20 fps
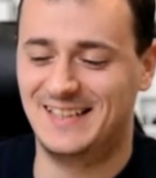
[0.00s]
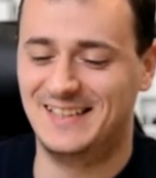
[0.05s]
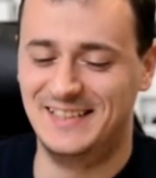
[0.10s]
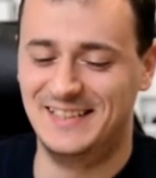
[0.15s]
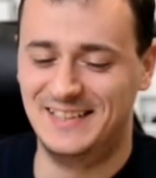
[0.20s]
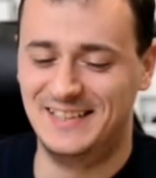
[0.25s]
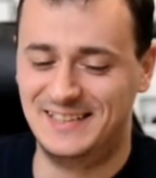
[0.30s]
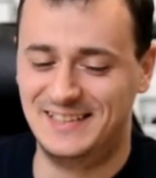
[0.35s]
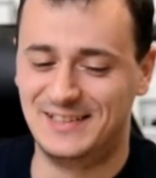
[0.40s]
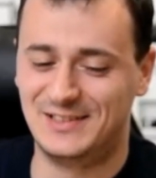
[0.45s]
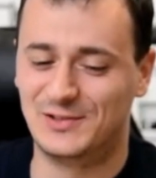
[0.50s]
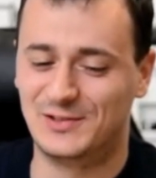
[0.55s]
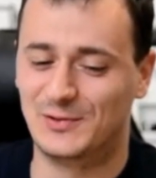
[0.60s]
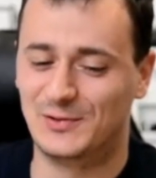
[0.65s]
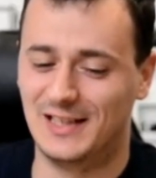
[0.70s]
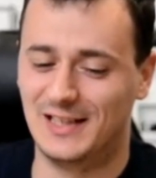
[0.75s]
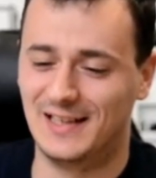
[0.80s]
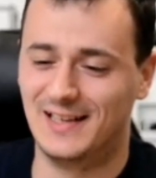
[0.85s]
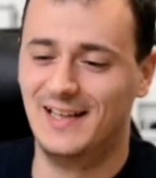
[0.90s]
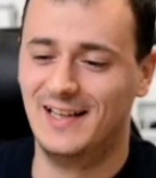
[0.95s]
this is
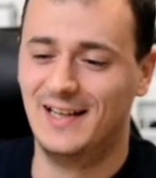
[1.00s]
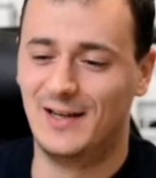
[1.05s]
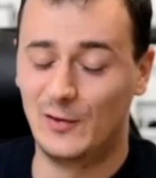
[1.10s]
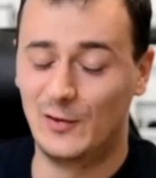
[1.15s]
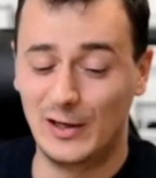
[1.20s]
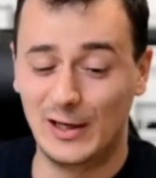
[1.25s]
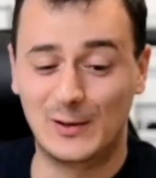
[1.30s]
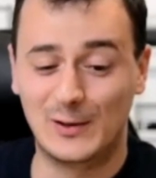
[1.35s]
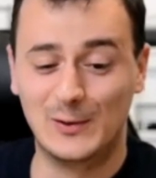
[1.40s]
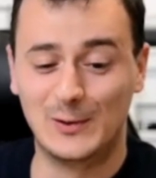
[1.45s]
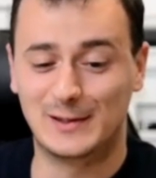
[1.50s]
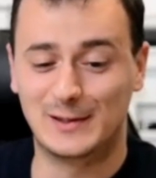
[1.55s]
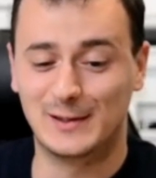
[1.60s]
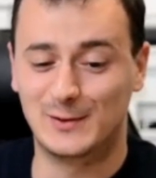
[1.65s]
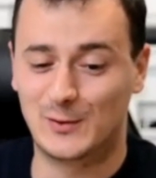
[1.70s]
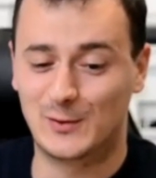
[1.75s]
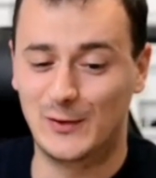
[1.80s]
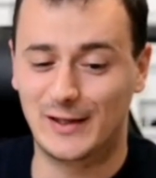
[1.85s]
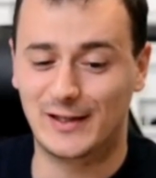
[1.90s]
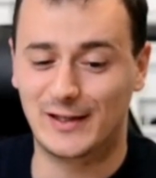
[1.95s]
really really good and
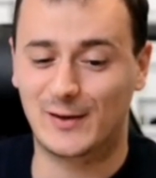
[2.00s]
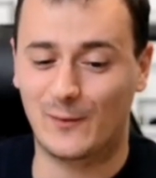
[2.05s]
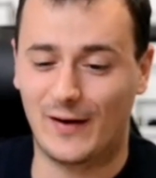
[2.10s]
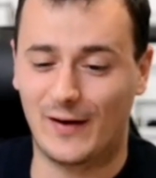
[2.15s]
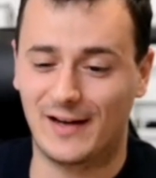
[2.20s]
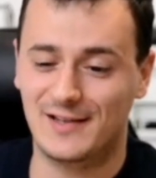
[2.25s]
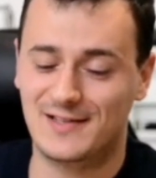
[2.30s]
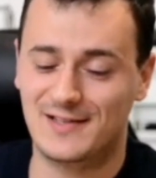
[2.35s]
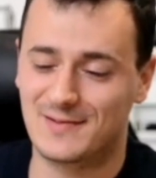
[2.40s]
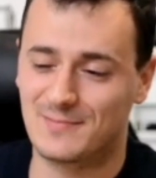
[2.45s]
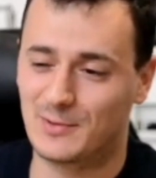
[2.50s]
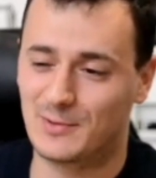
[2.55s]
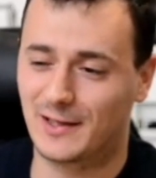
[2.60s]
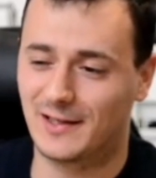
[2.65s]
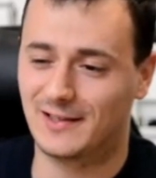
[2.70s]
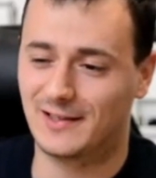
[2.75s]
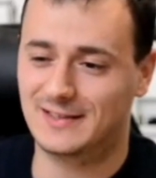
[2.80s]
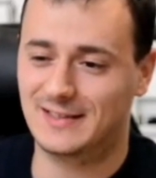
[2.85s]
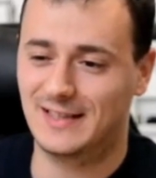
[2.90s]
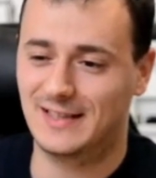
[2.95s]
tricky question
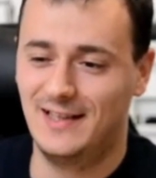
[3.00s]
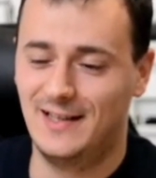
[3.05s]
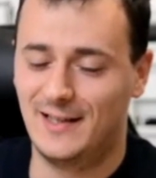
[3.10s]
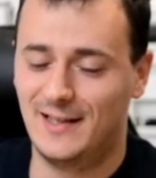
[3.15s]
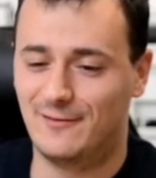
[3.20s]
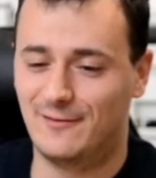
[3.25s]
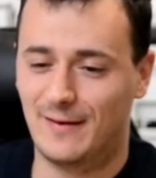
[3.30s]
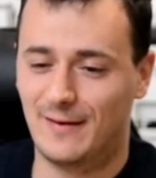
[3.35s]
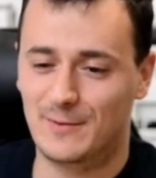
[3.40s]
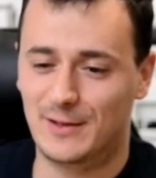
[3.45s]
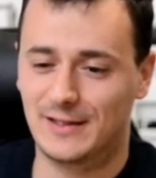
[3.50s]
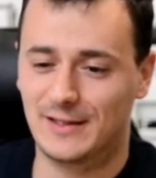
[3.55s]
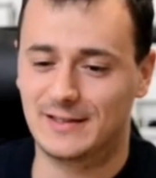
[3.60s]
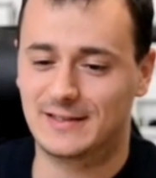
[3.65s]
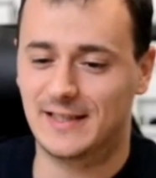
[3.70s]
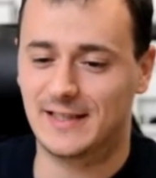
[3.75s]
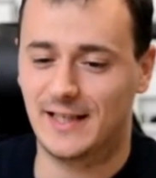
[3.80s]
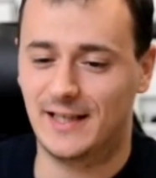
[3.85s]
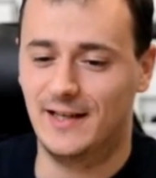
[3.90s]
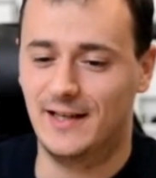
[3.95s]
because if i'm going to
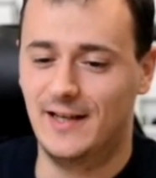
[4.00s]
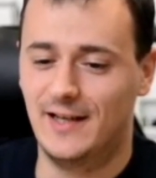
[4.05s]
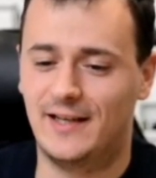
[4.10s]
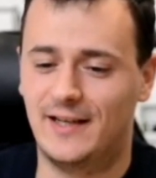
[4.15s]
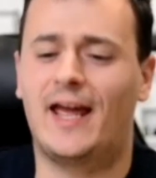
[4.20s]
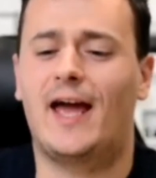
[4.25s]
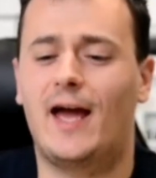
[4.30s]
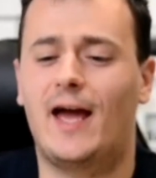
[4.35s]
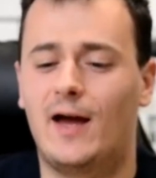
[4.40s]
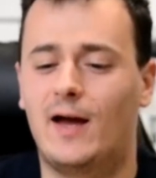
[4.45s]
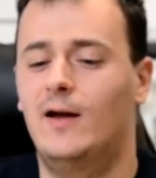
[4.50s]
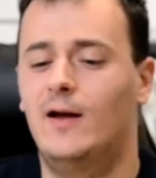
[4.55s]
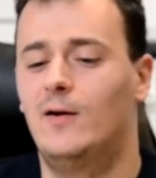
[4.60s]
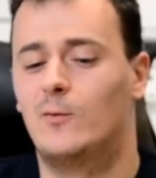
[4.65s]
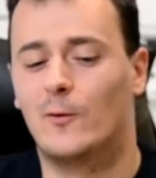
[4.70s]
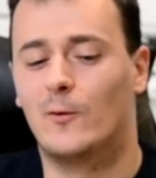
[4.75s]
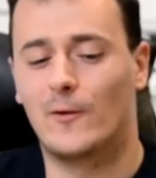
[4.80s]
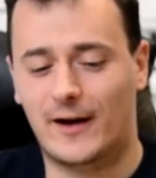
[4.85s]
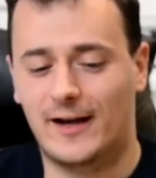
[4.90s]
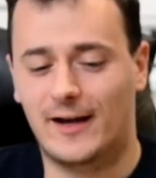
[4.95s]
say yeah
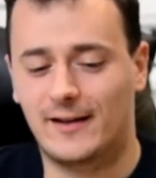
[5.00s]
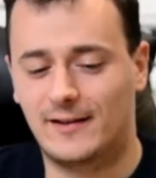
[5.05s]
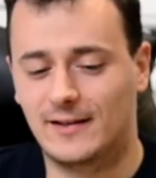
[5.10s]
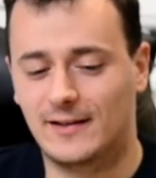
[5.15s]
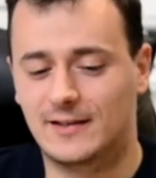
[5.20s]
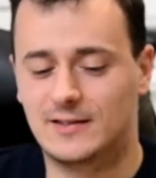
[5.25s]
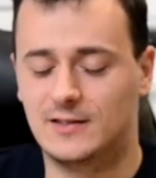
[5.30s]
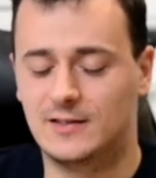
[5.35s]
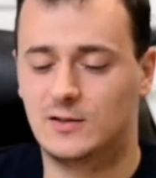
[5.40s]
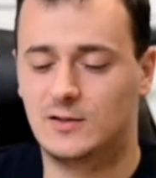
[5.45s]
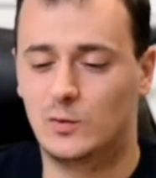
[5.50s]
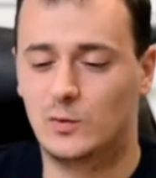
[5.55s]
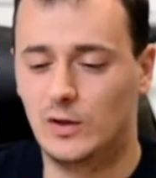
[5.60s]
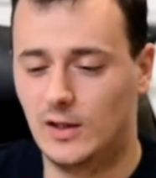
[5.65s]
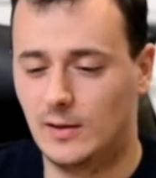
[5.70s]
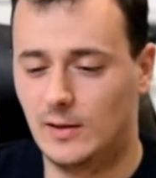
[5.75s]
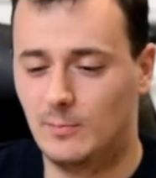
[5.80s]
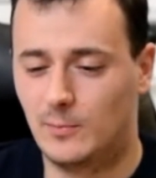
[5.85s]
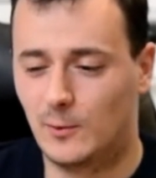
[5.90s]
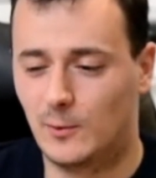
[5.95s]
work ethics is
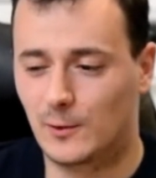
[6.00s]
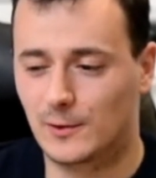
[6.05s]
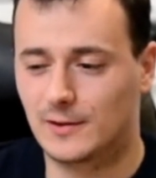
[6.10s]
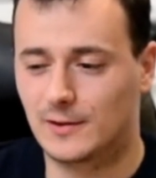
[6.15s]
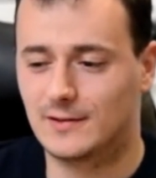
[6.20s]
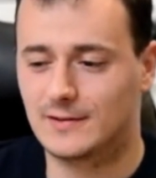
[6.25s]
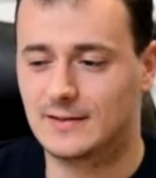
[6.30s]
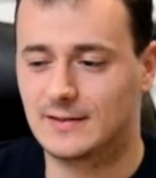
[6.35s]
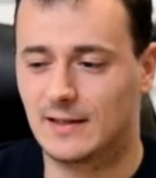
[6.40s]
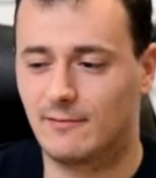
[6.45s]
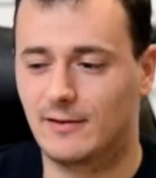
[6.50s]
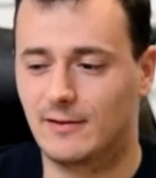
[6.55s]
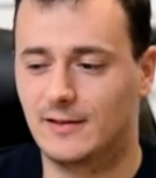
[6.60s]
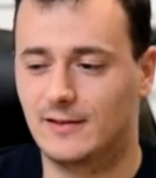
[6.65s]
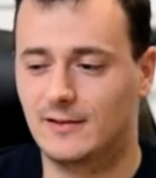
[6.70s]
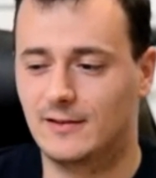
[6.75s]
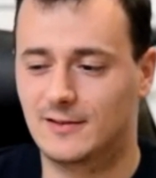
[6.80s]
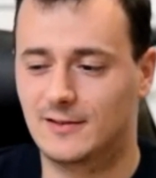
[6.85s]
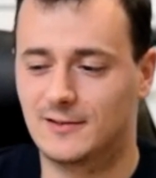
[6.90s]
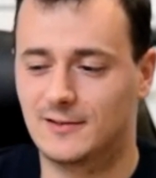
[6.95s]
really important
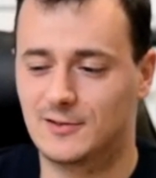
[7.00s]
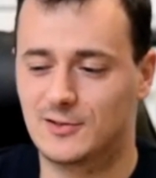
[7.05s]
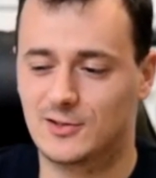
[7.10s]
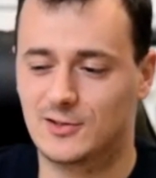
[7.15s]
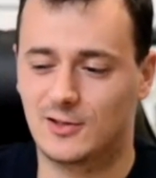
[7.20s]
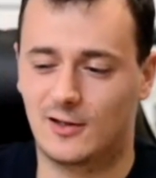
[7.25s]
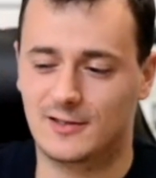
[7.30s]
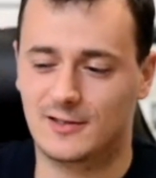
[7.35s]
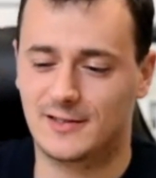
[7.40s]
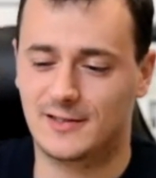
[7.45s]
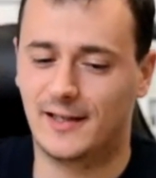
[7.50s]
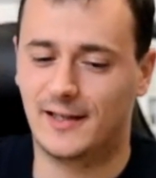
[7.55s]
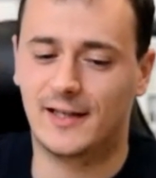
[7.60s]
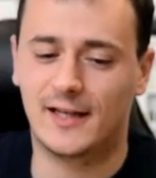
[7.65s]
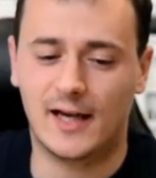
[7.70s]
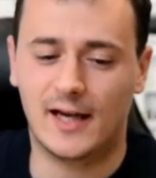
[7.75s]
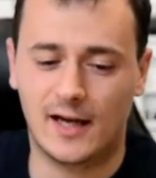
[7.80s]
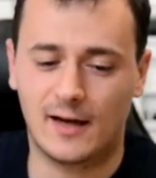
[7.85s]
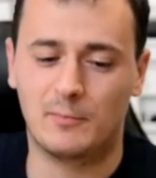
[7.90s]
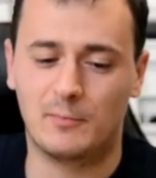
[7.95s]
somebody is going to start saying
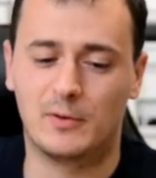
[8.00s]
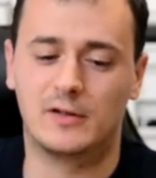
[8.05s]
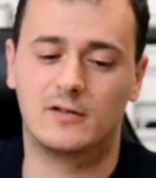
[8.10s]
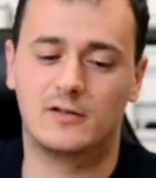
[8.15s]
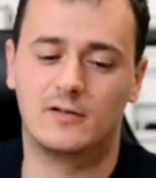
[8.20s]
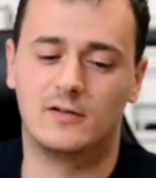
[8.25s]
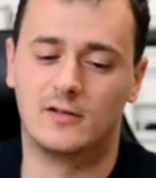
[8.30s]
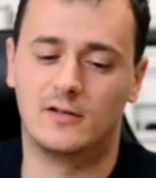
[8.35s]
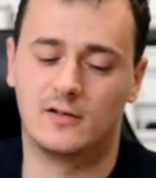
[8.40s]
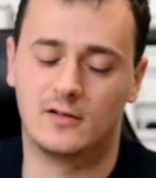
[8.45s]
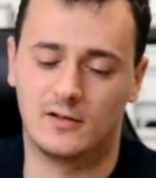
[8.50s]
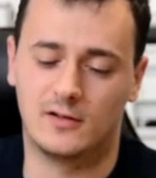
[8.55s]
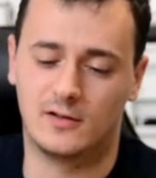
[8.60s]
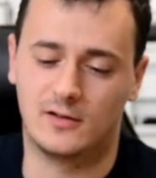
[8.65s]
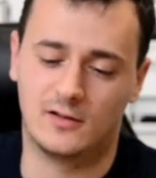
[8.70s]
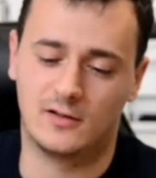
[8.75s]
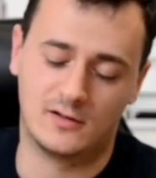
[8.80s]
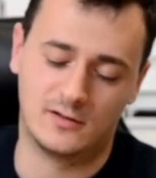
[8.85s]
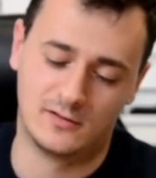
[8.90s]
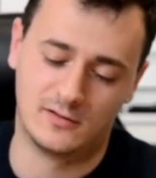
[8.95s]
yeah but
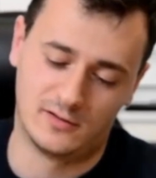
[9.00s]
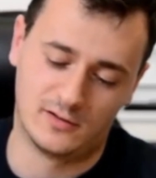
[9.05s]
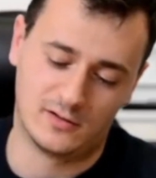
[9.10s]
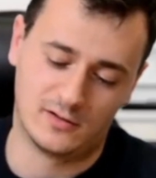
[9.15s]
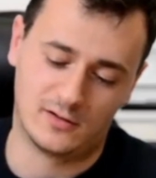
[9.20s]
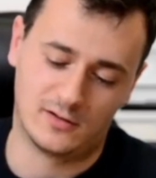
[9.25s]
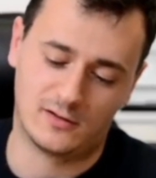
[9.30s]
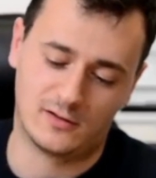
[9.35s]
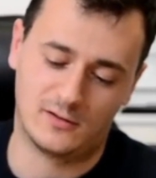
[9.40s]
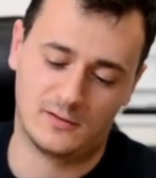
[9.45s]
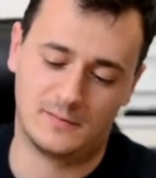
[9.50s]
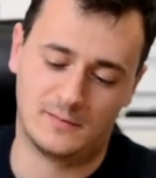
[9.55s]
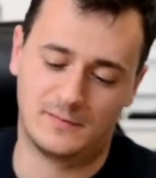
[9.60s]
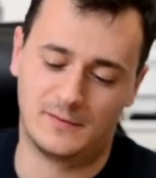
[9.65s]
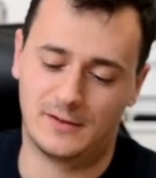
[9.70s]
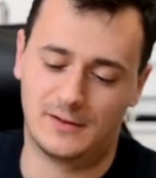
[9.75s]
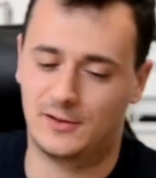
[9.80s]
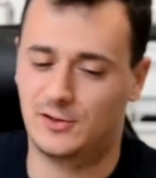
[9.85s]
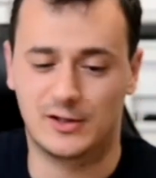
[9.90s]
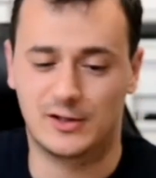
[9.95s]
the
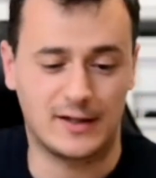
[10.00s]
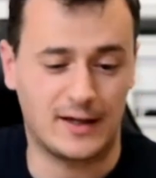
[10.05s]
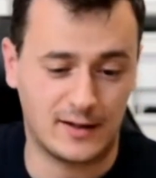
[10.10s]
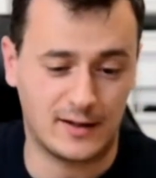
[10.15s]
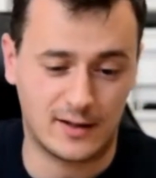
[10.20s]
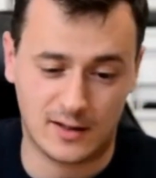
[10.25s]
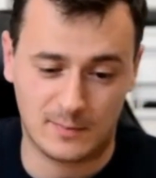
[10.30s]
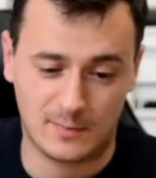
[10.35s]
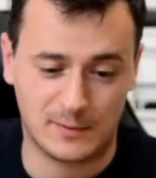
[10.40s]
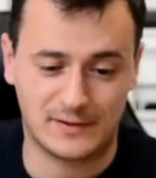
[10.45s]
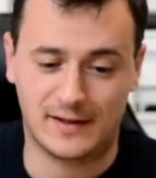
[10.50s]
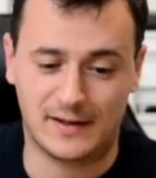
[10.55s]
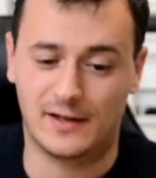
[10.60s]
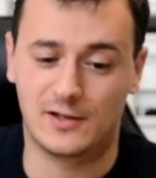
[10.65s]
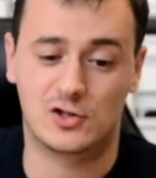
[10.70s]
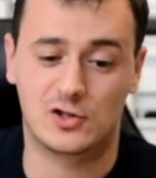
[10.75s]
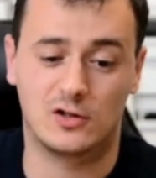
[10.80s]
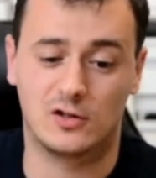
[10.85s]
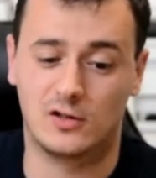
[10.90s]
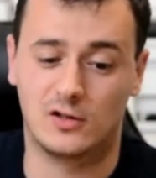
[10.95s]
the genetic
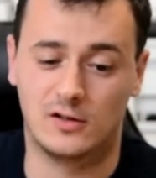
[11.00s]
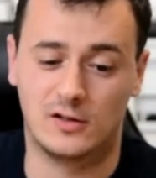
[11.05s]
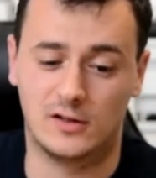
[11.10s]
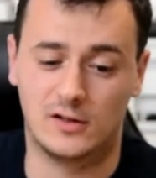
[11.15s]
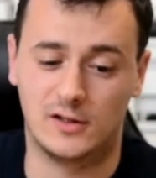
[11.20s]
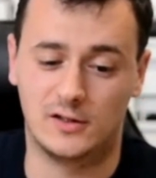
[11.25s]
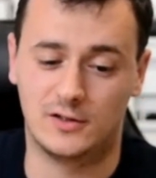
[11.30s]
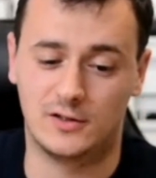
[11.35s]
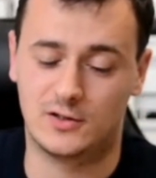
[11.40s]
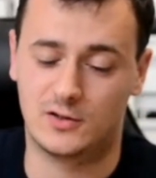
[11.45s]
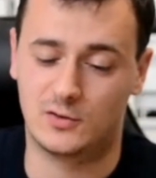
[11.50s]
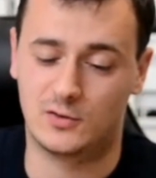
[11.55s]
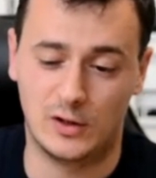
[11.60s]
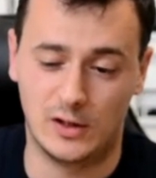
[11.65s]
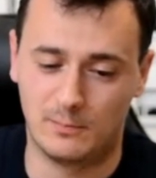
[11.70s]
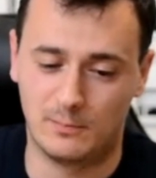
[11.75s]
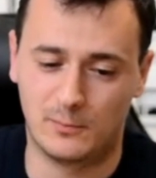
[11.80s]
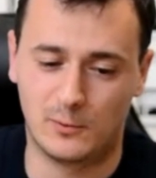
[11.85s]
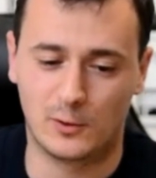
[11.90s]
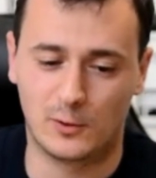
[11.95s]
potential is
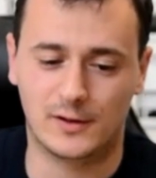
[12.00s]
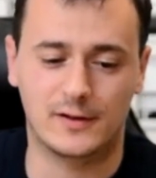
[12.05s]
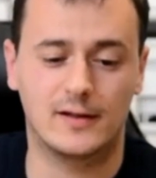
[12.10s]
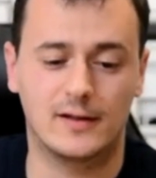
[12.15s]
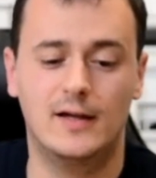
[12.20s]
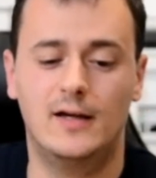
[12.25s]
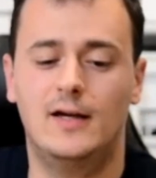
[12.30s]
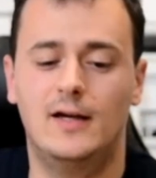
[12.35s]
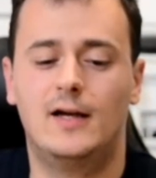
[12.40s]
really important